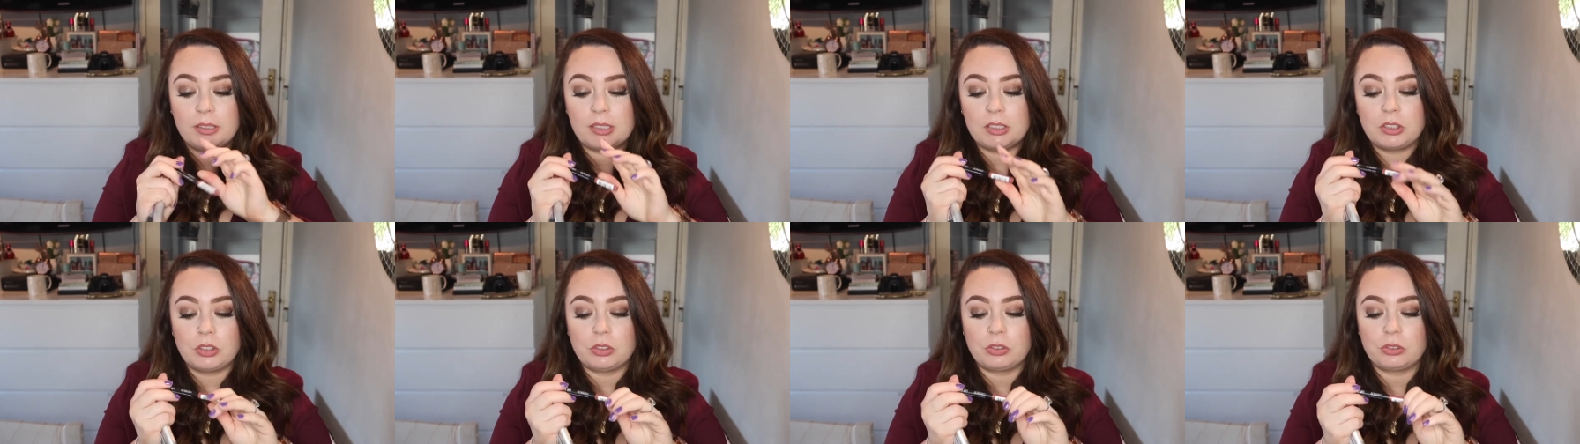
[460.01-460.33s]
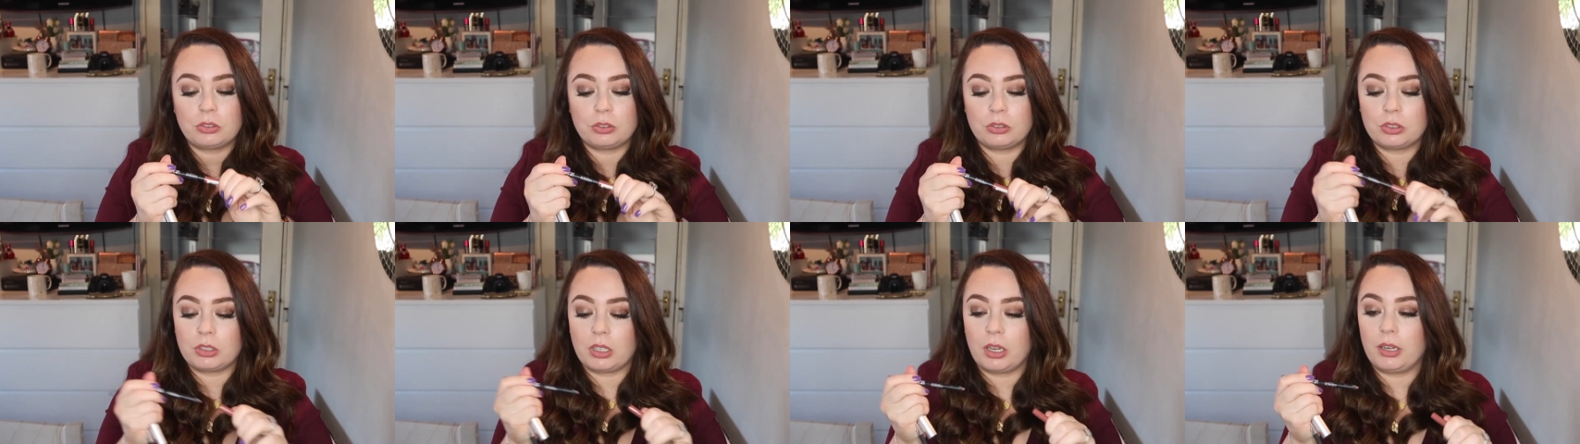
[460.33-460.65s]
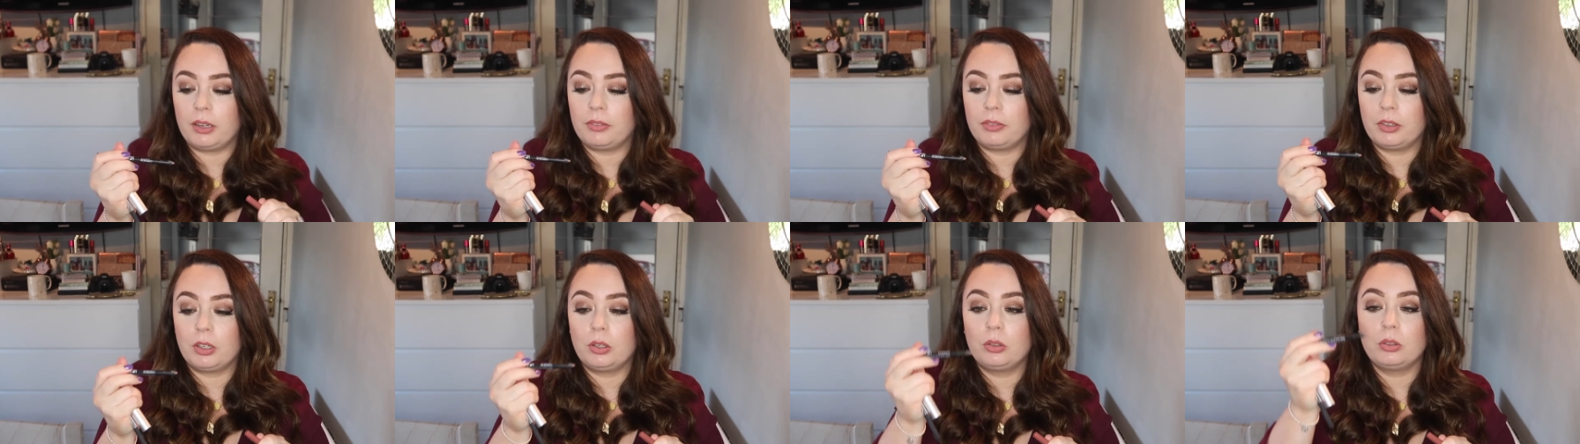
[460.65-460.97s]
This is just
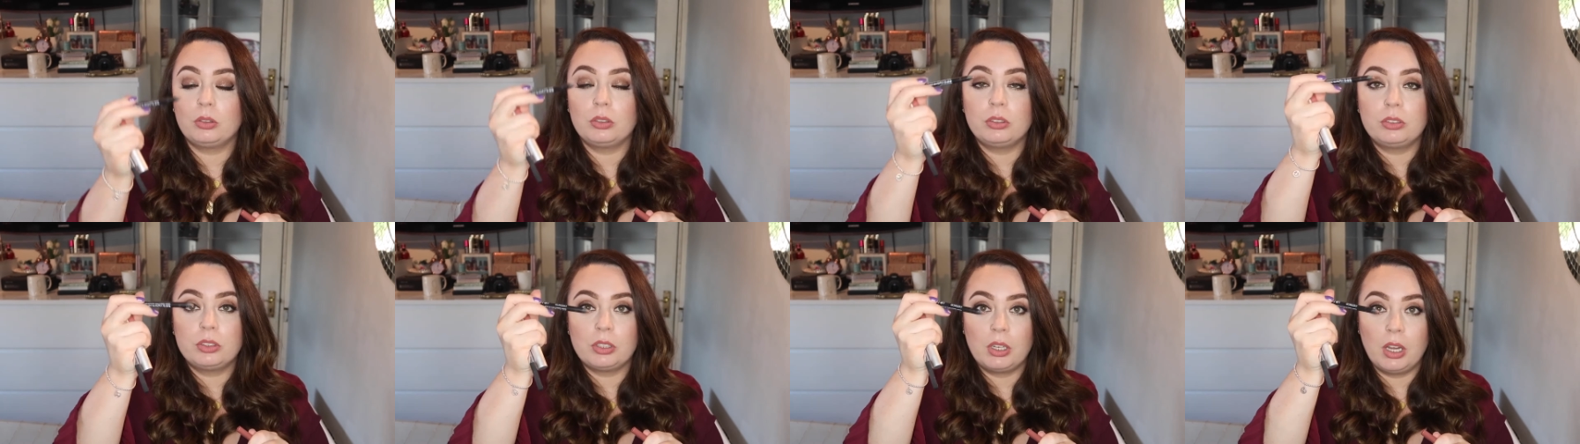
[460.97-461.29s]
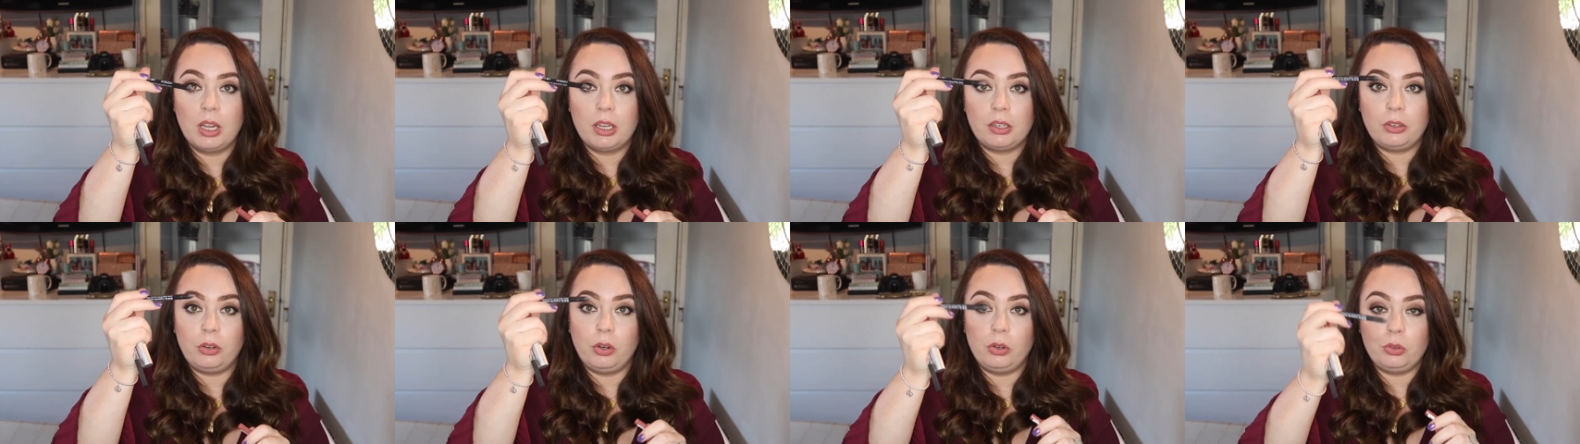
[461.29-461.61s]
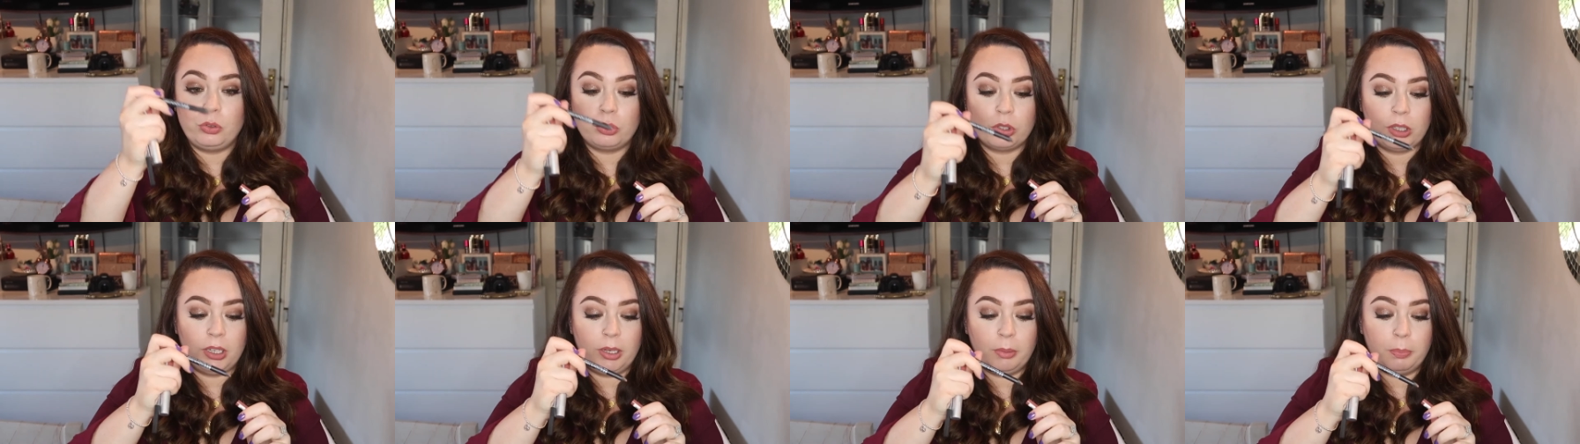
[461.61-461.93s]
kind of a good
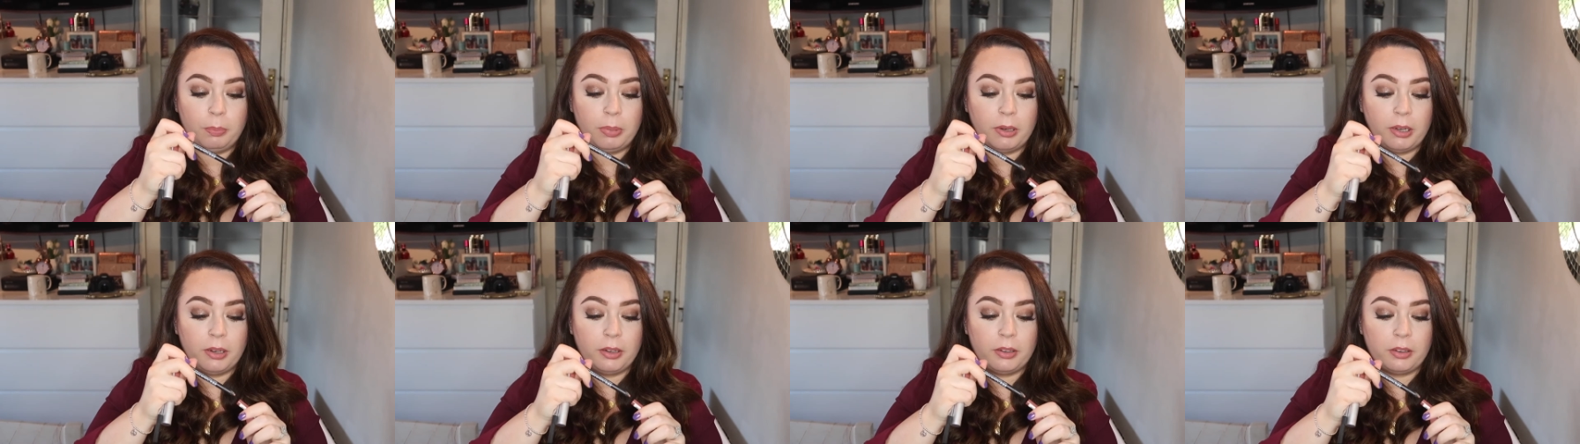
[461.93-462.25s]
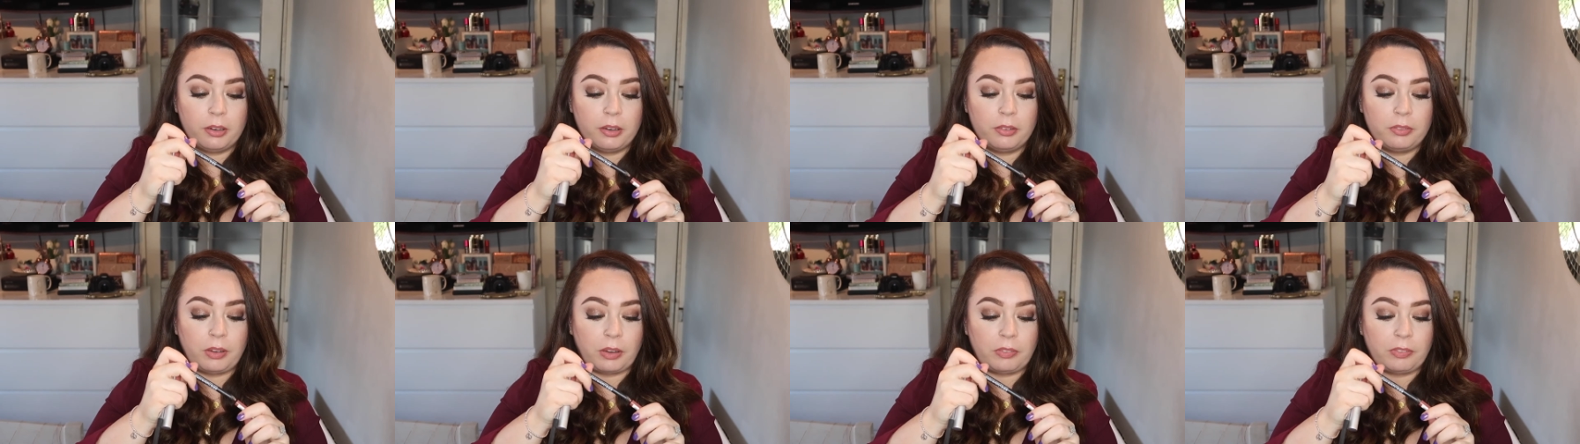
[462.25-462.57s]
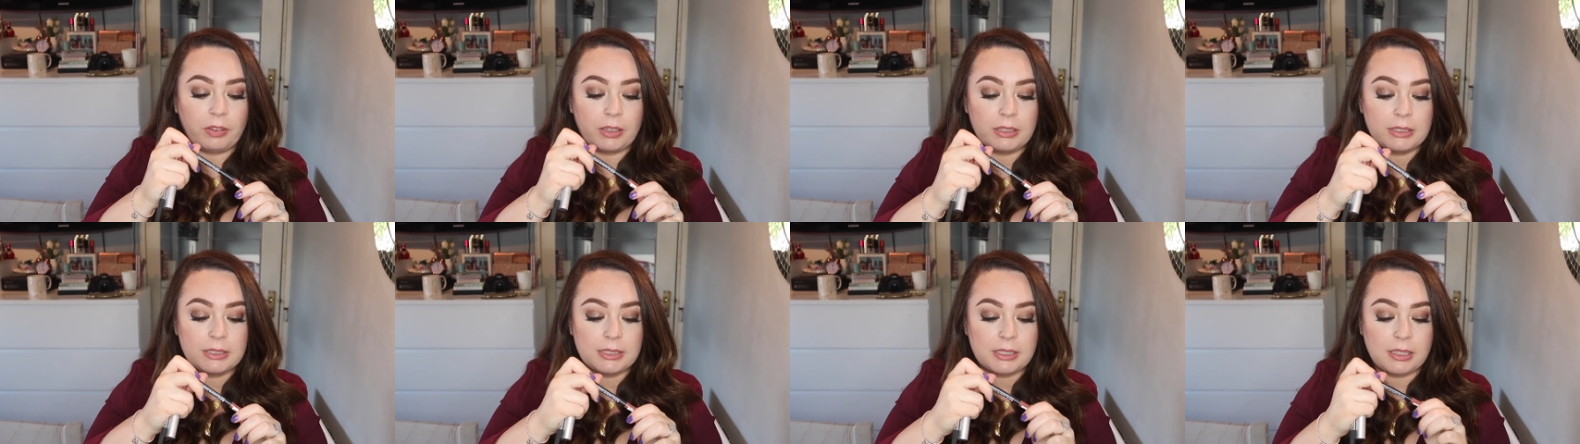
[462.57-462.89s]
neutral lip liner if I
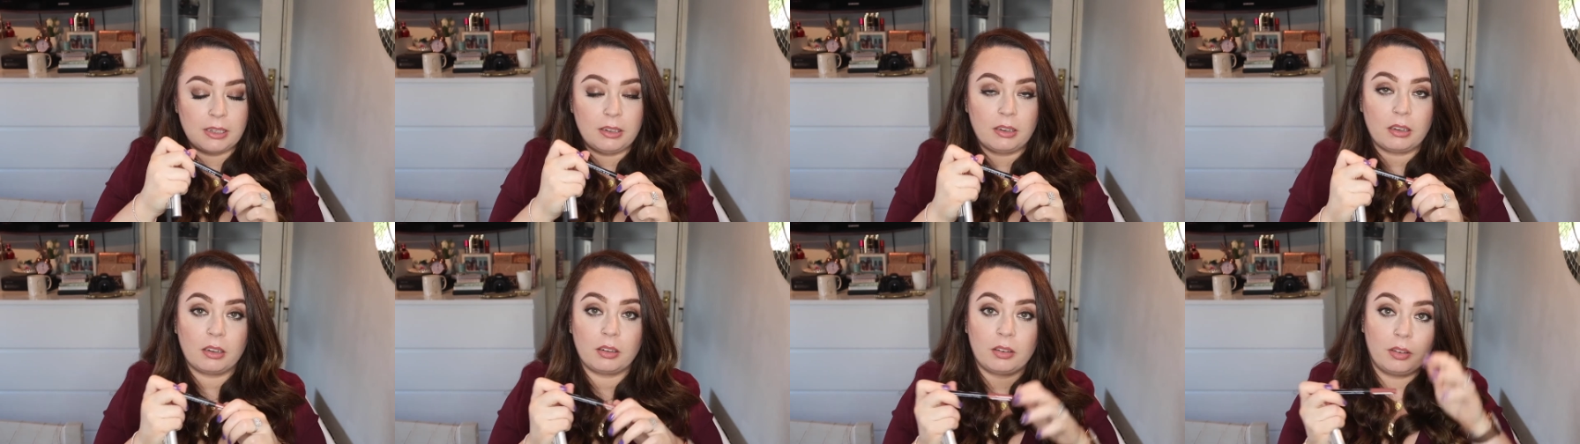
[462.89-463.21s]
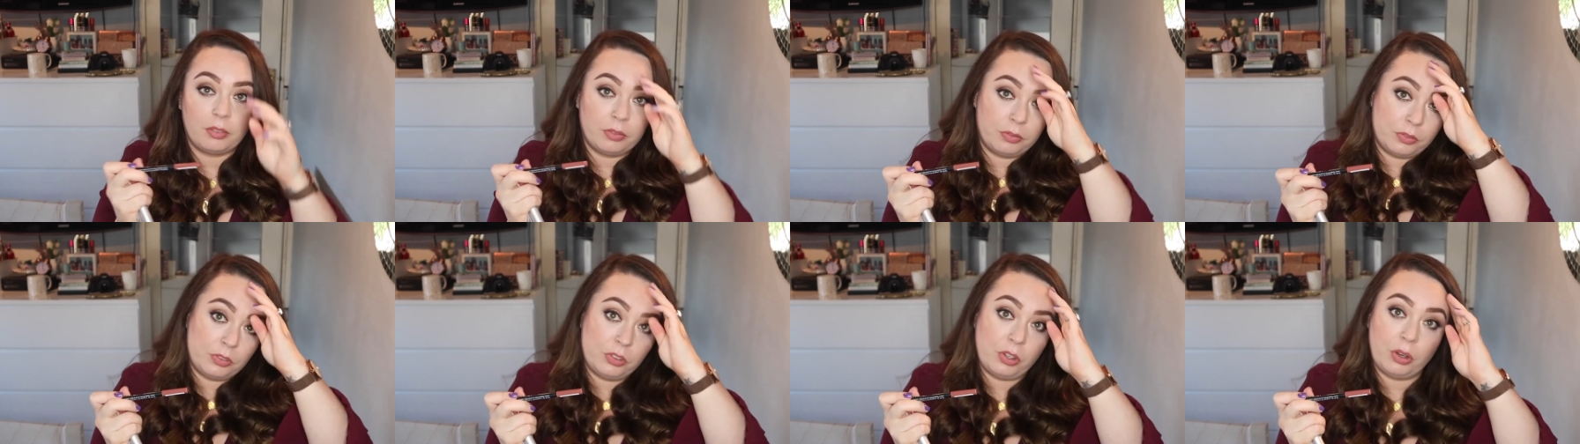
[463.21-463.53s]
fancy kind of